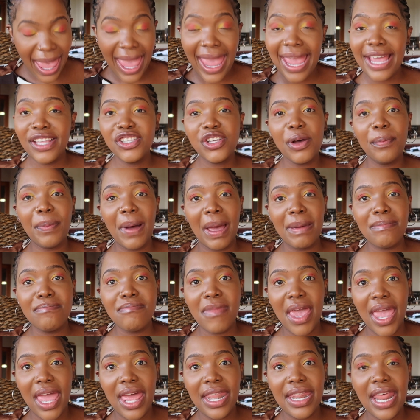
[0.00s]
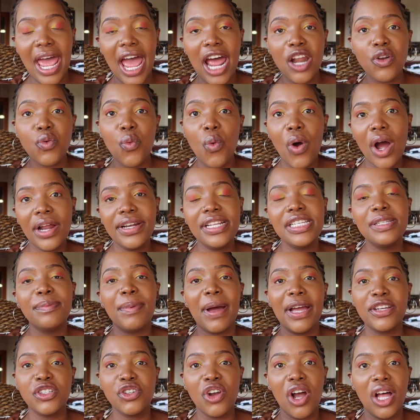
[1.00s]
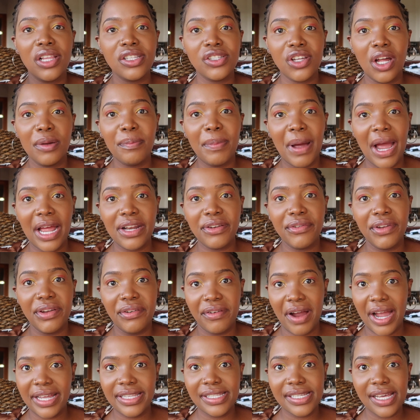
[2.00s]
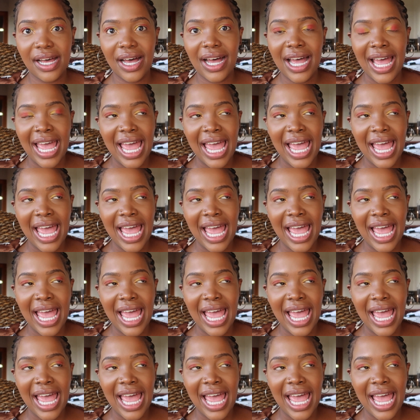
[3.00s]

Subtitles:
8 are by men, and 1 is by trans non-binary writer.